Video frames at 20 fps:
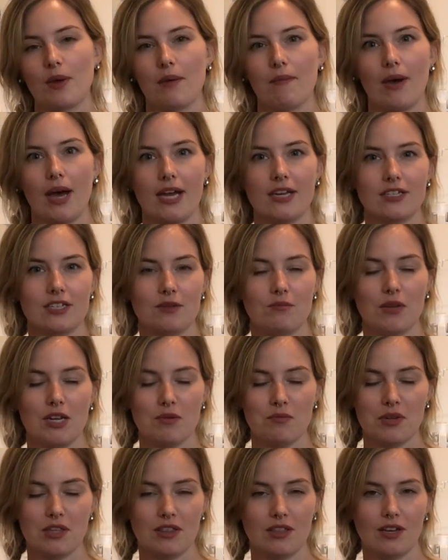my mind and
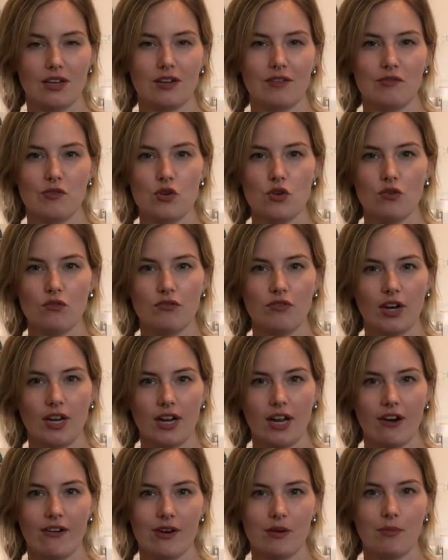made me think of new
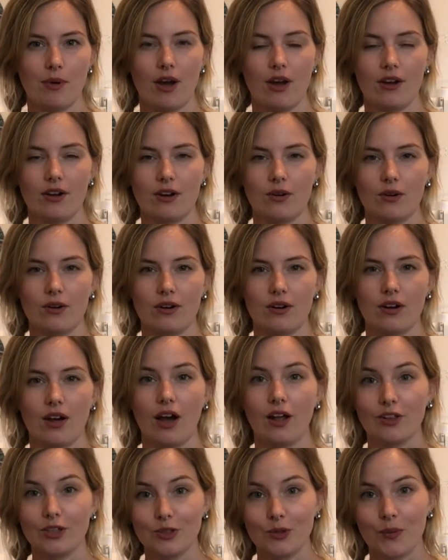fun Harry Potter
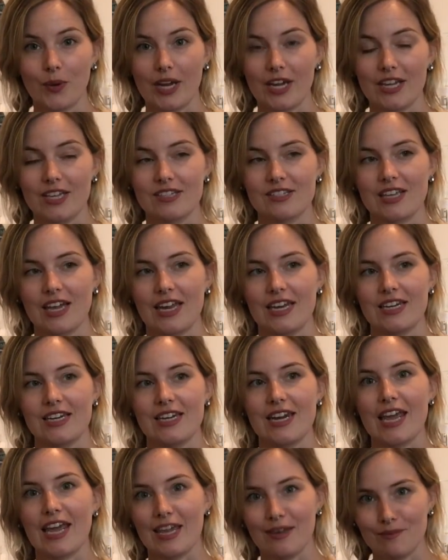colorways
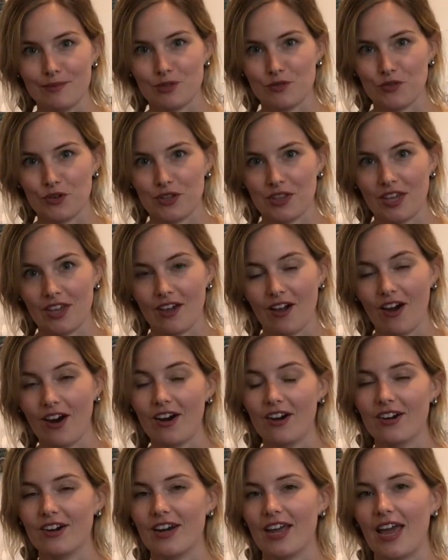and names for the
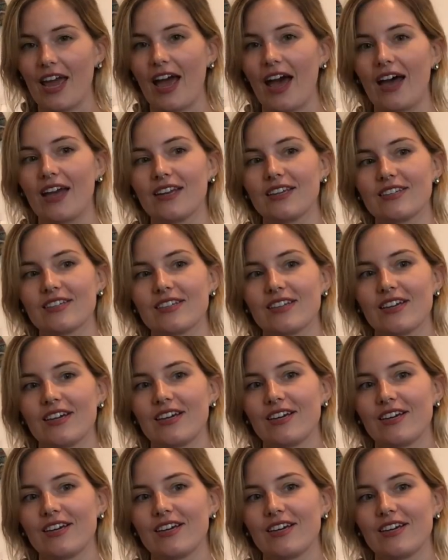yarn and